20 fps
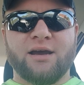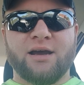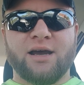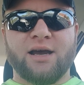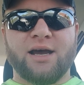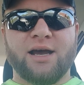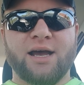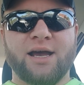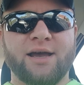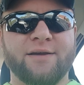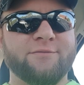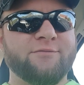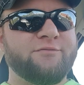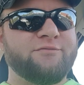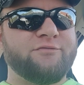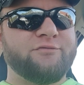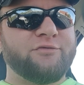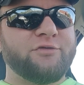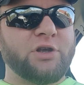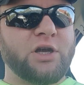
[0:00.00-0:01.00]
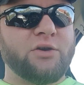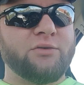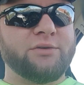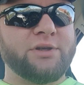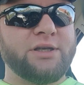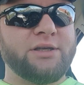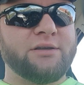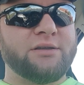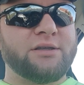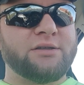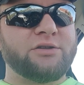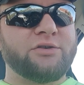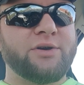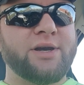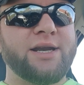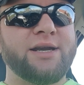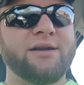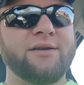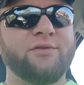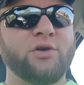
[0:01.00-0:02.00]
I've only
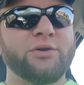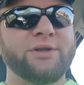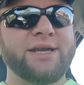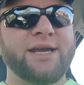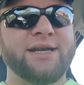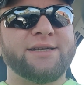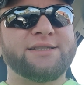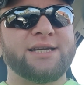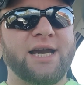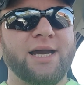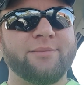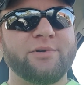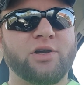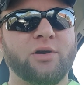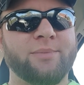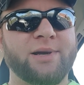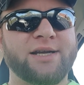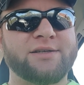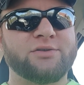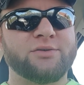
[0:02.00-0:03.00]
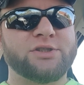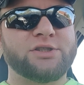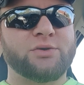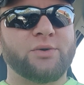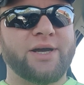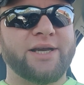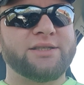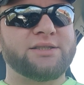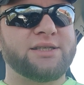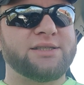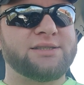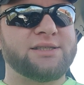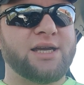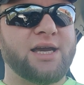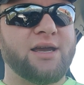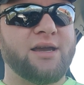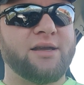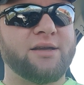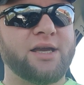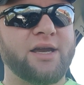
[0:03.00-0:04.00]
had time to go back to it twice because
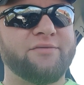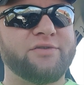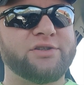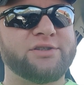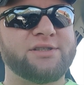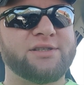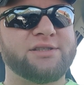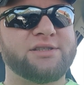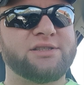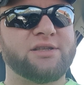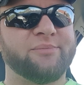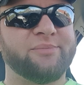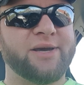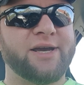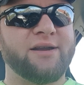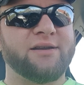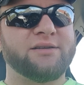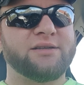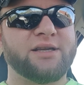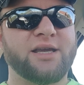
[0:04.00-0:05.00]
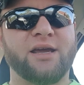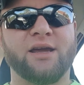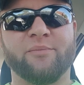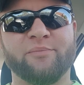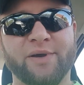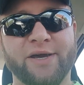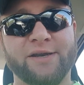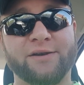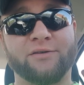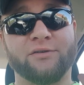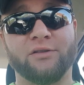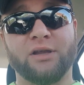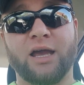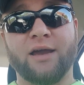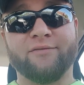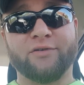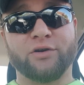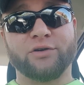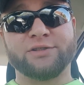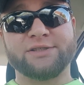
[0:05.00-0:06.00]
ever since the Better
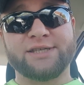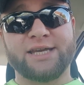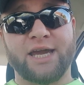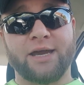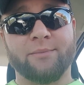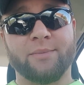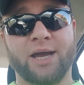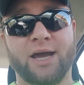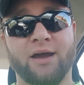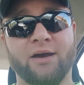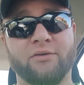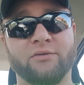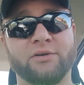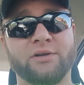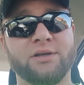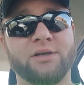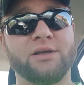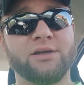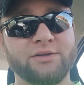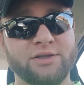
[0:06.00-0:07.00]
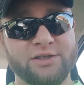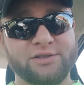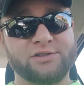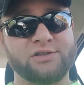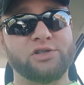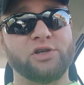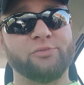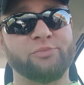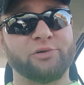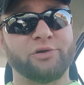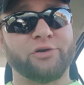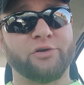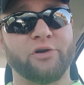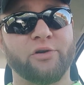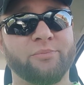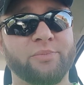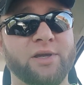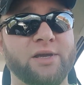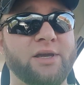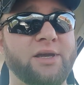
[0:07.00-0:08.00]
Lovers came out, this
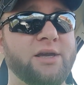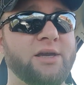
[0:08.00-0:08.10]
supergroup,